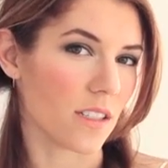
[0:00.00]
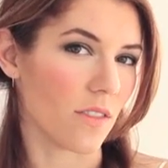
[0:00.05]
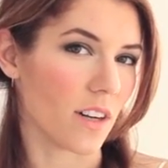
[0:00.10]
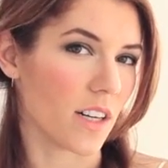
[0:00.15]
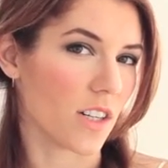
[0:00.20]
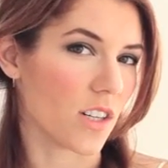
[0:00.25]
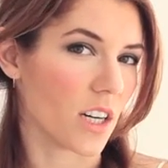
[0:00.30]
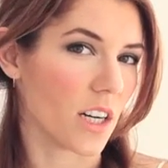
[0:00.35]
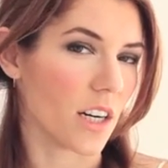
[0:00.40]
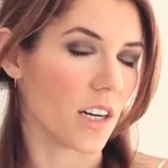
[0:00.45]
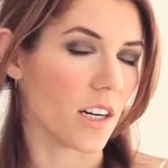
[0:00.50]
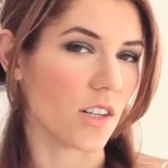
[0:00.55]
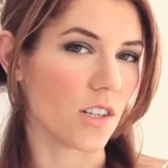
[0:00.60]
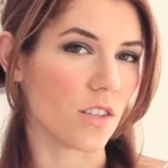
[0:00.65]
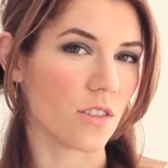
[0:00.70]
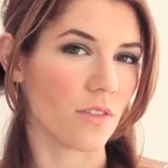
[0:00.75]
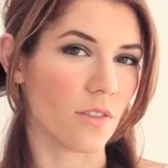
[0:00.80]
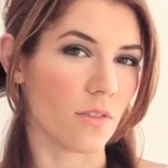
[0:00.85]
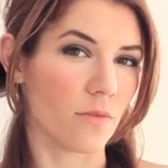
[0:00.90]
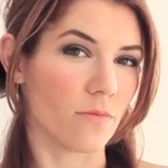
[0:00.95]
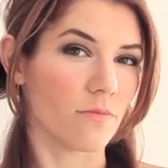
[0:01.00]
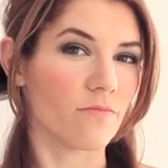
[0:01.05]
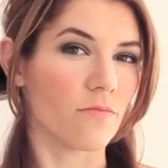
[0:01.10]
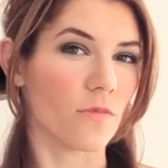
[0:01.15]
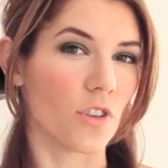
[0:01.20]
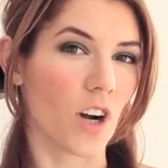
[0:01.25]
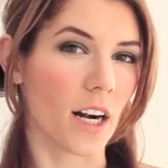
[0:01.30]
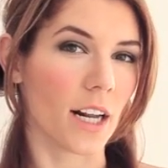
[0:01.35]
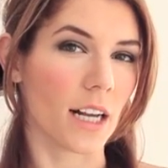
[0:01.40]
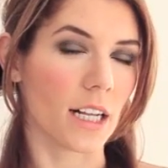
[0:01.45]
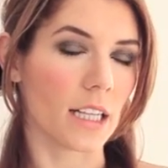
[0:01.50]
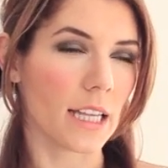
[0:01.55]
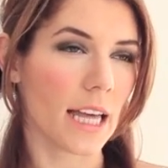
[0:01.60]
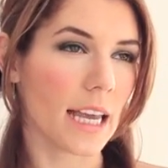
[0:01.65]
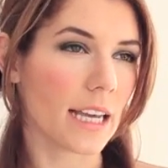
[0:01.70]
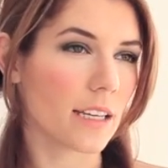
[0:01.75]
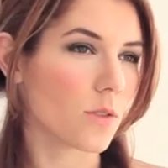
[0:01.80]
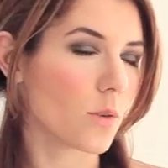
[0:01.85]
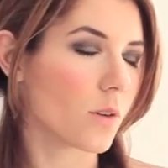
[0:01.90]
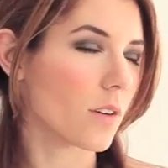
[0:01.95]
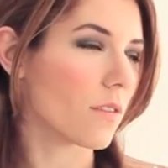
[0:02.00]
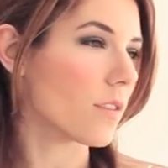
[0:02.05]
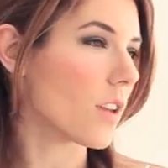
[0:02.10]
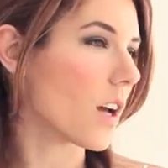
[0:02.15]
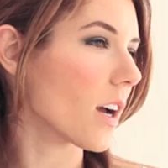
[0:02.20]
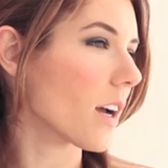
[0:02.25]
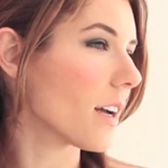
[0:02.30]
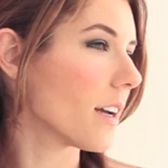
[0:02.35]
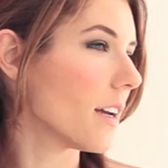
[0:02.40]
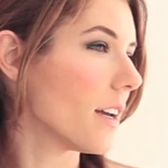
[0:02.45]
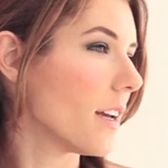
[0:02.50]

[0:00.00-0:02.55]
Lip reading: vintage Veronica Lake sort of look.